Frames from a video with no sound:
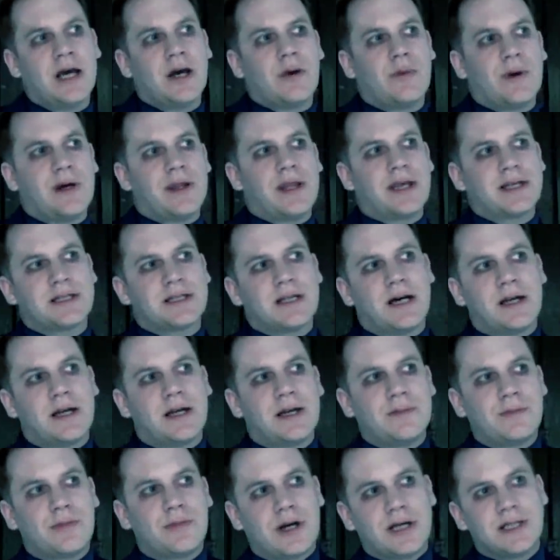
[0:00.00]
When they
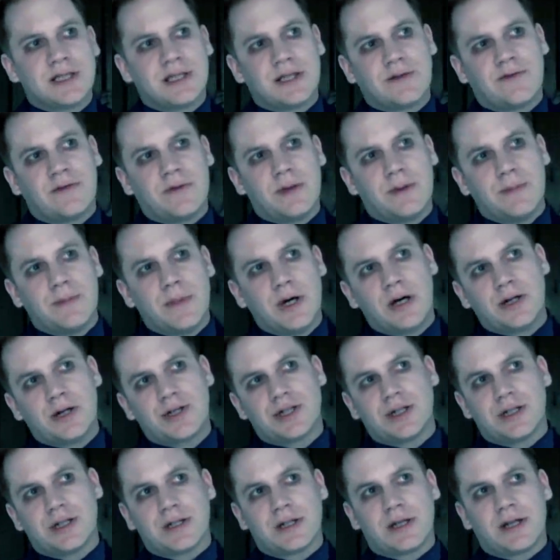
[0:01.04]
started embracing from the
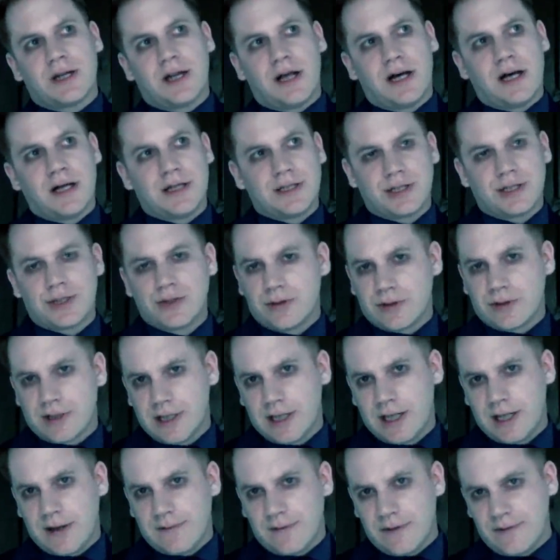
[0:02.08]
merchant class,
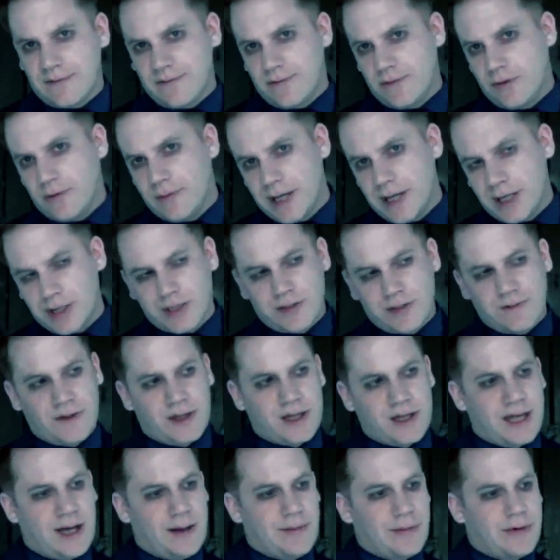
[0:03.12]
shortly after the formation of the
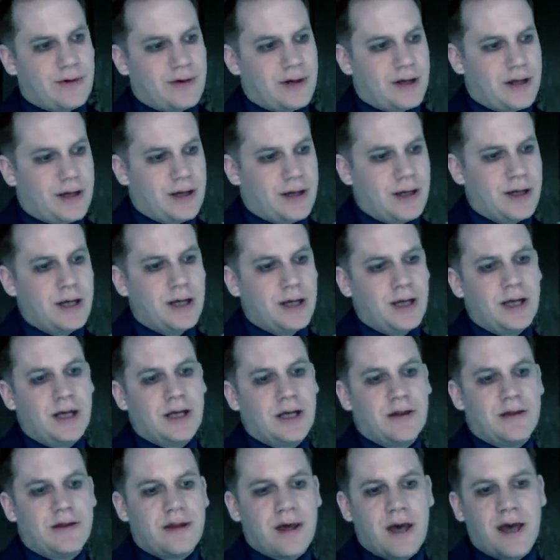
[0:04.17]
Camarilla,
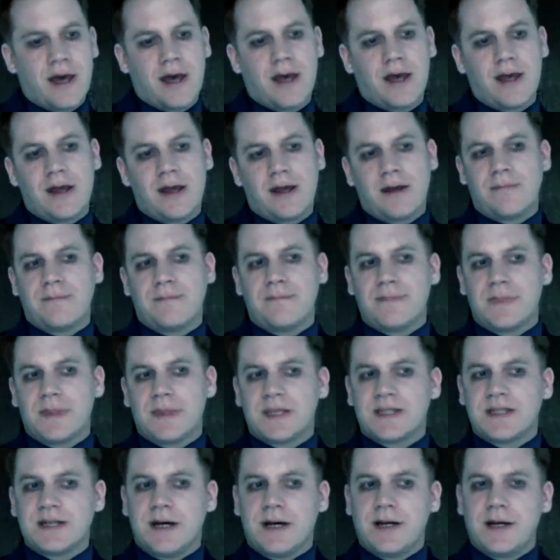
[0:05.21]
they
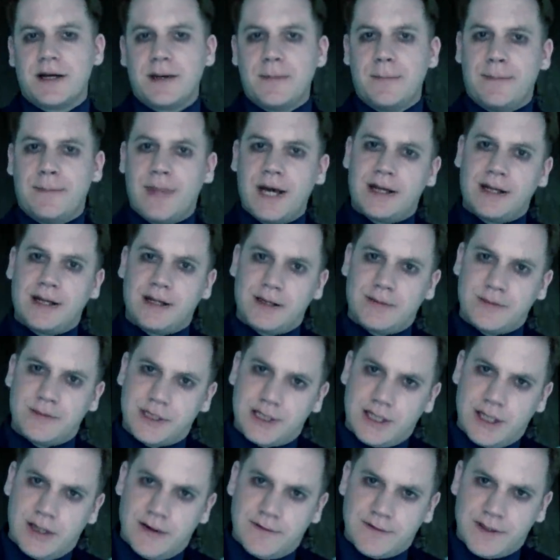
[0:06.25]
started embedding
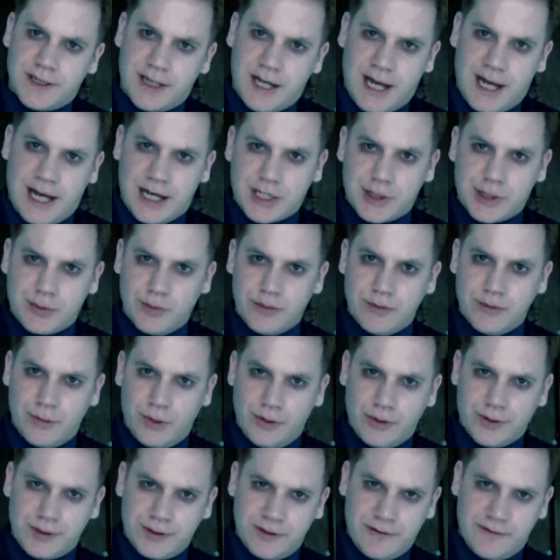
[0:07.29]
themselves in actual
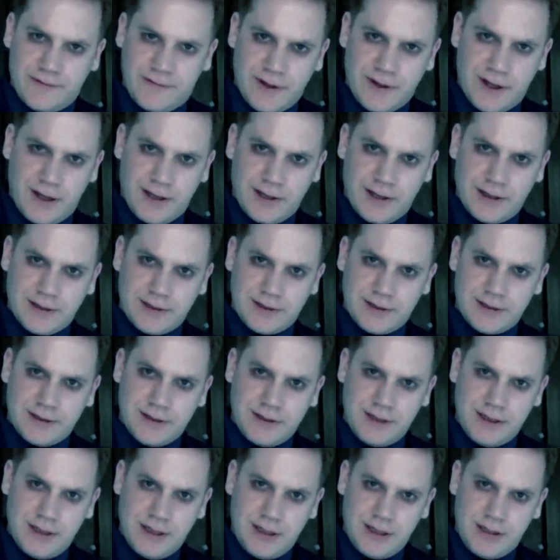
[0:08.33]
mortal affairs,
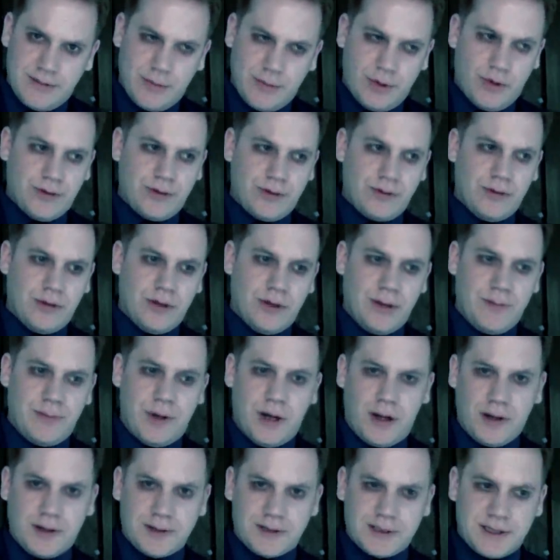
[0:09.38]
mortal
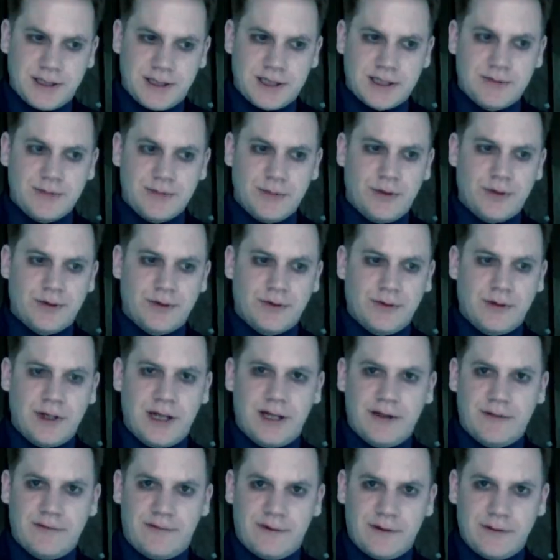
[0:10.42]
politics, mortal
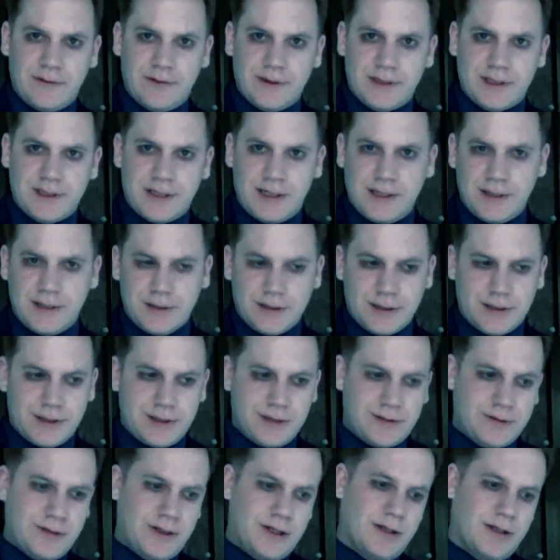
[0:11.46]
influence in
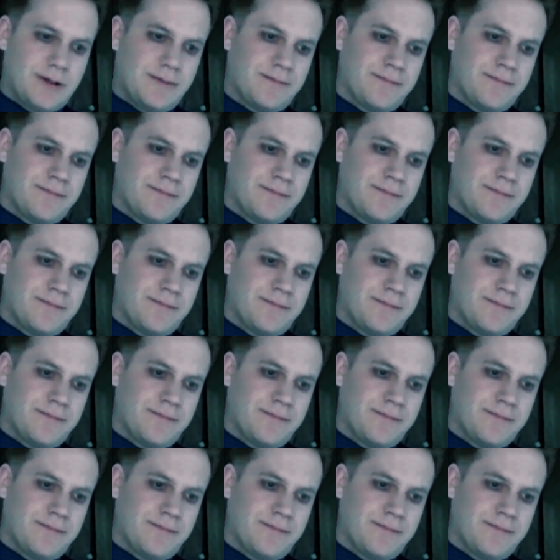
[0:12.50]
industry.